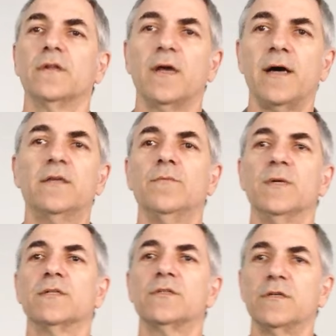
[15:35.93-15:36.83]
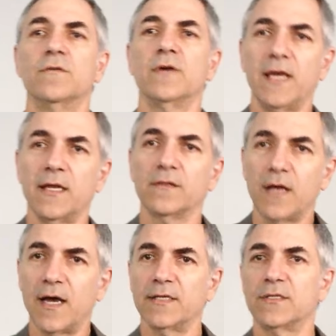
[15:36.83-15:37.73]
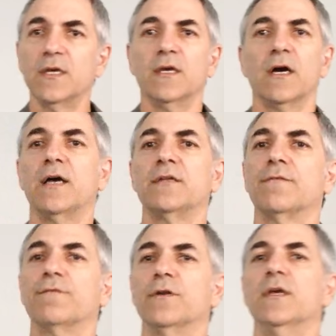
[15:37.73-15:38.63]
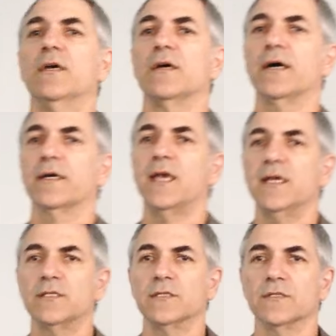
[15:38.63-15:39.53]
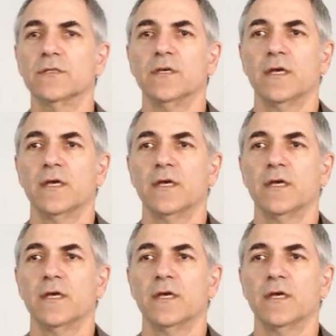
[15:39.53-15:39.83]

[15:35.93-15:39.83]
documents to analyze different cases.